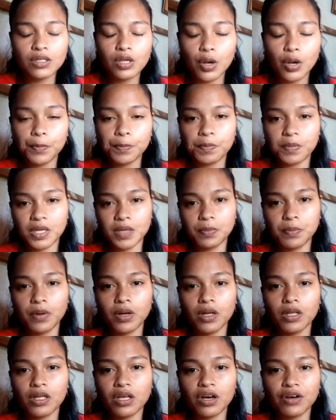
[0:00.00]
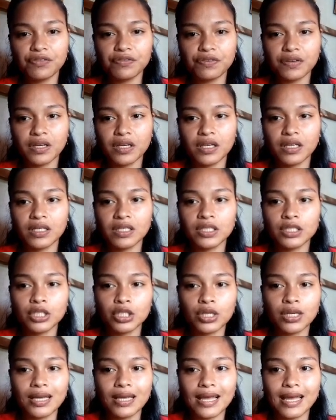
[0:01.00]
So people often
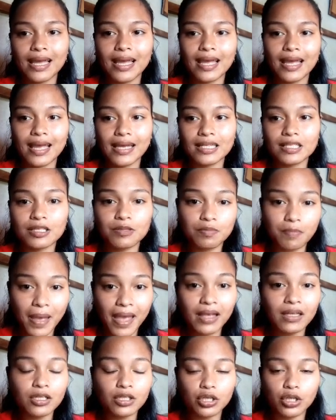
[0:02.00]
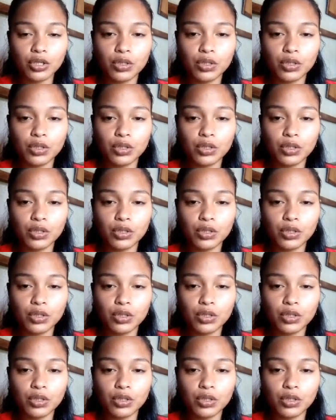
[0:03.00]
expect